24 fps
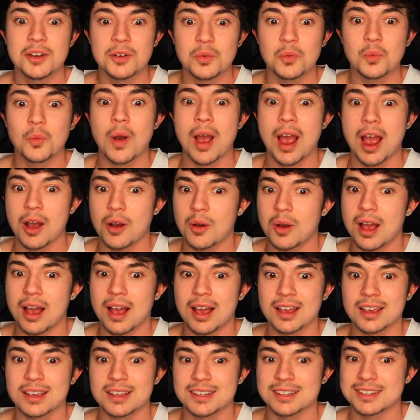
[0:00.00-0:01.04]
wow
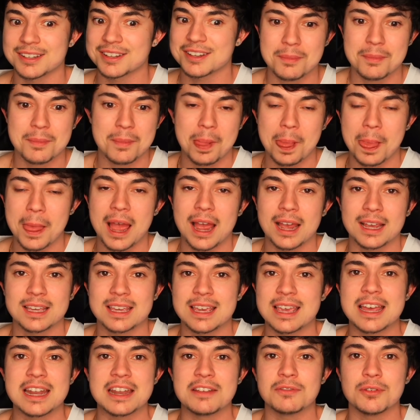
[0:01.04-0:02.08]
I I
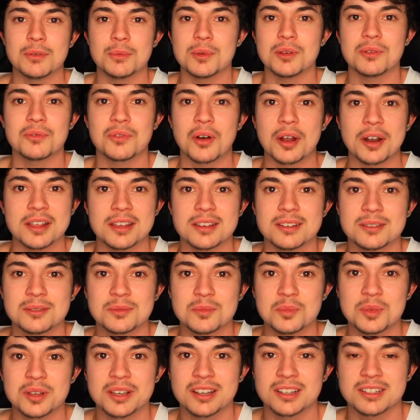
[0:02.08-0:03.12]
can't even be funny
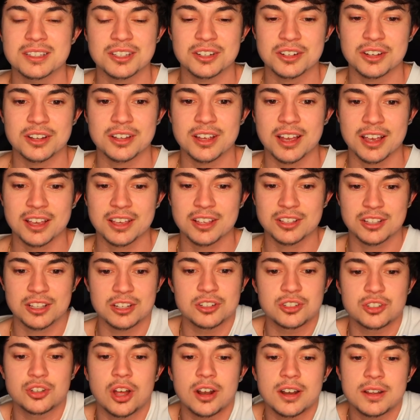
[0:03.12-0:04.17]
because there I,
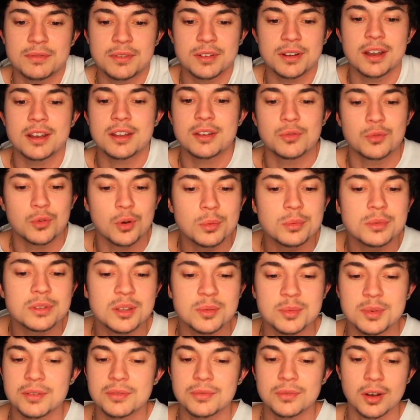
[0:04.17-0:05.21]
there's not even any room to
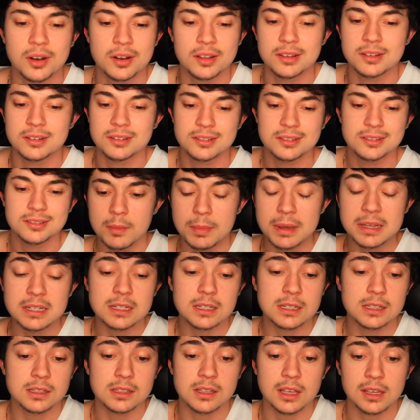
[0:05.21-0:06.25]
be funny
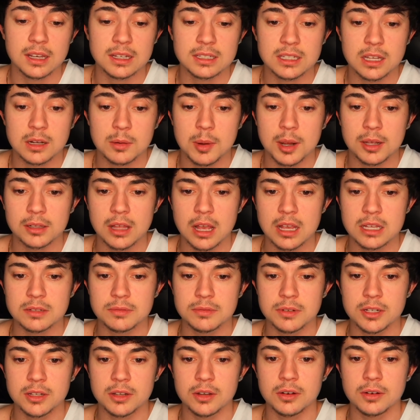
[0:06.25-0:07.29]
basically like I said in my last
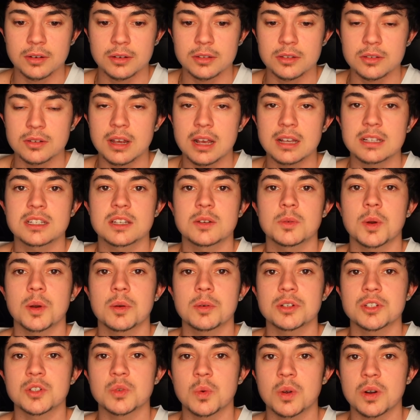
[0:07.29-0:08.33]
video you guys can wear
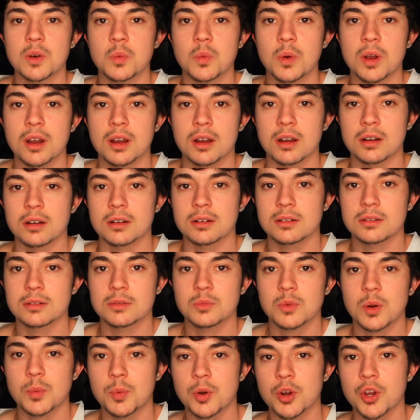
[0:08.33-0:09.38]
what you want to wear
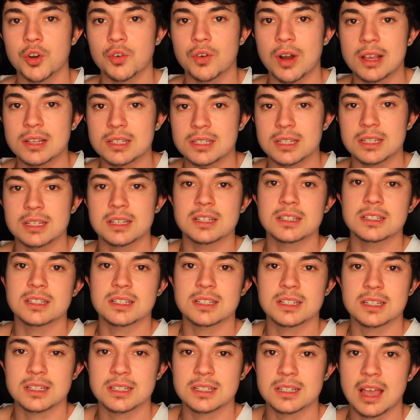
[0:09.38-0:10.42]
we're progressing as a
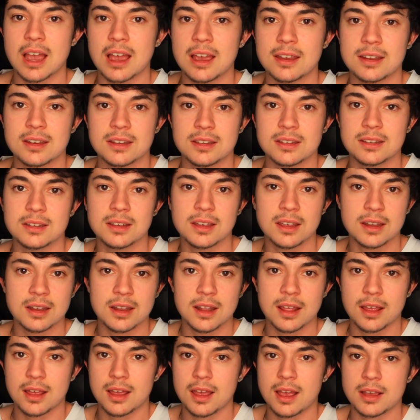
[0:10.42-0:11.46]
society
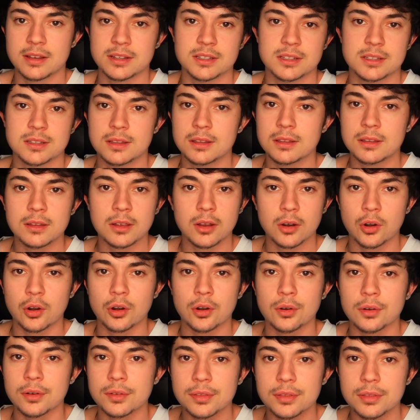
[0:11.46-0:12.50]
and as the
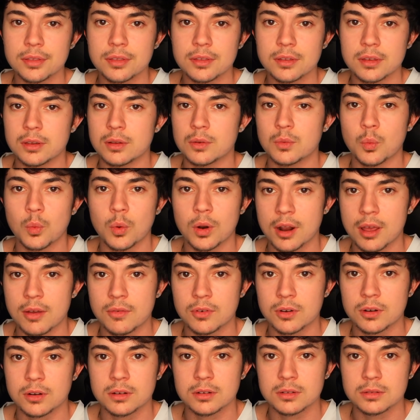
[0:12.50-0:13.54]
earth and
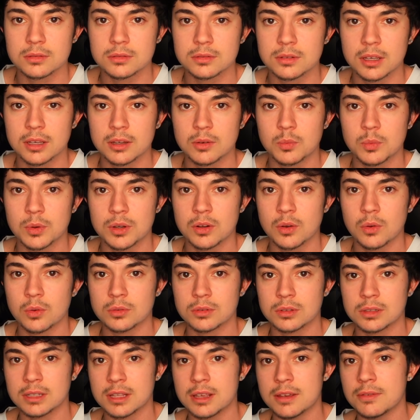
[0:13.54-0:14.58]
whatever like we
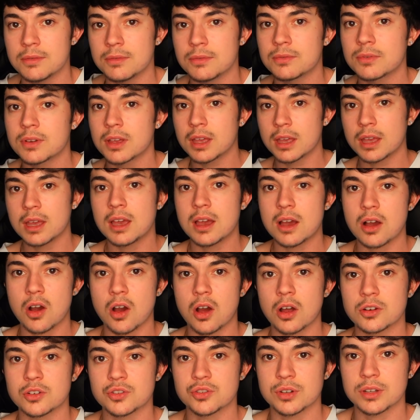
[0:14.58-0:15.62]
don't live a
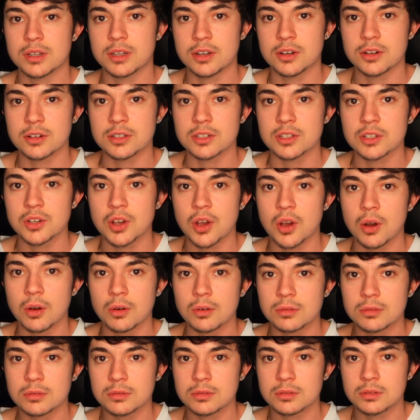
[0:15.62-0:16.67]
hundred years
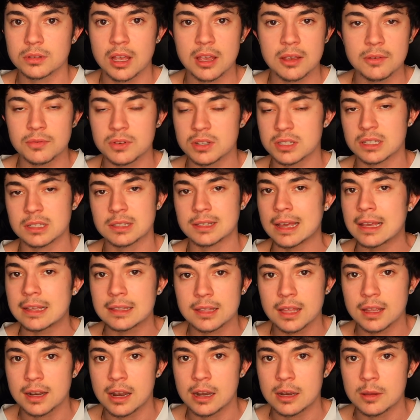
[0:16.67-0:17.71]
ago life isn't like
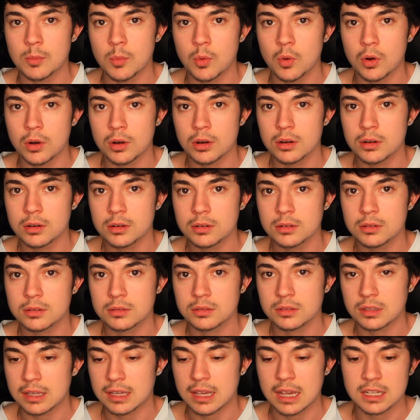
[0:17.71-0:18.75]
that anymore
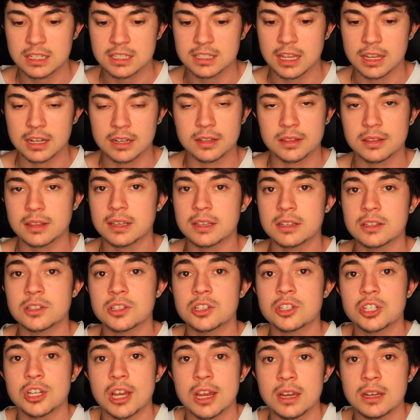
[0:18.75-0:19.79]
like I said,
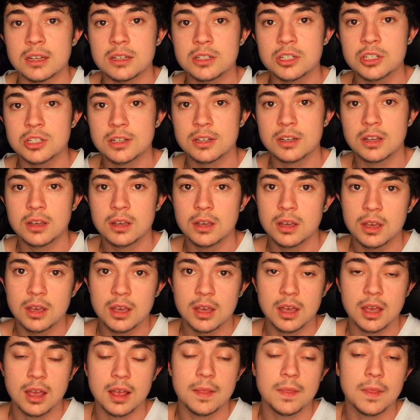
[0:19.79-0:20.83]
things change.
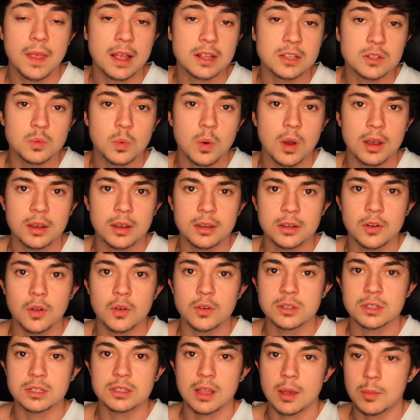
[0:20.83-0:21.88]
And that's why, you know,
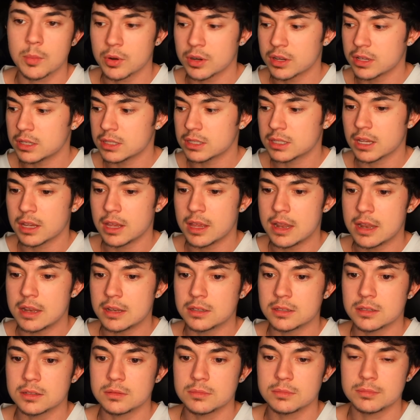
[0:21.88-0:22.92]
celebrities
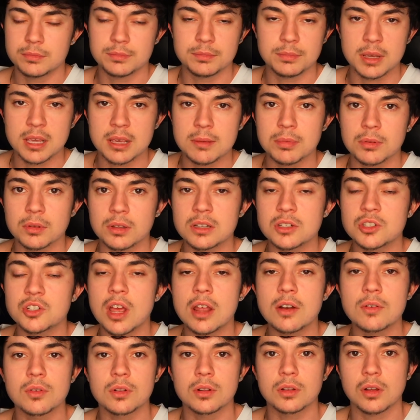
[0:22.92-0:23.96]
and people in
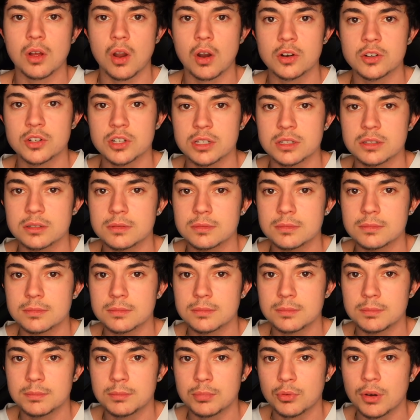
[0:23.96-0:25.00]
general are just
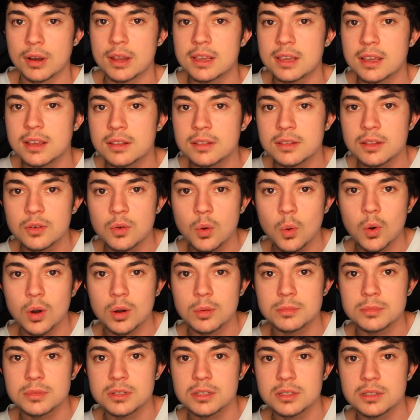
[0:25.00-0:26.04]
breaking the
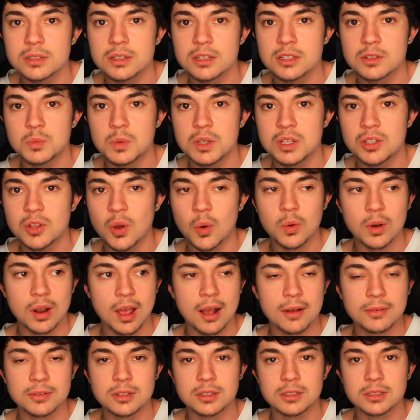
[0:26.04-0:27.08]
norms because we don't
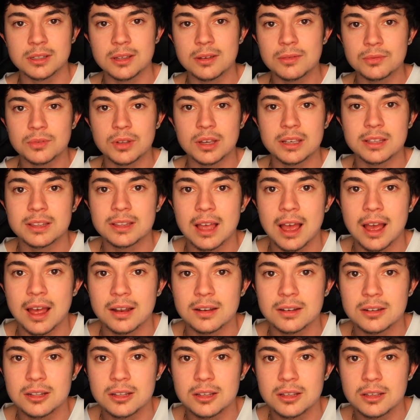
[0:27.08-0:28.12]
have to live like
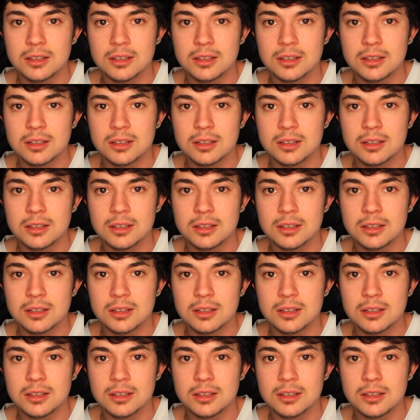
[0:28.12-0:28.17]
that.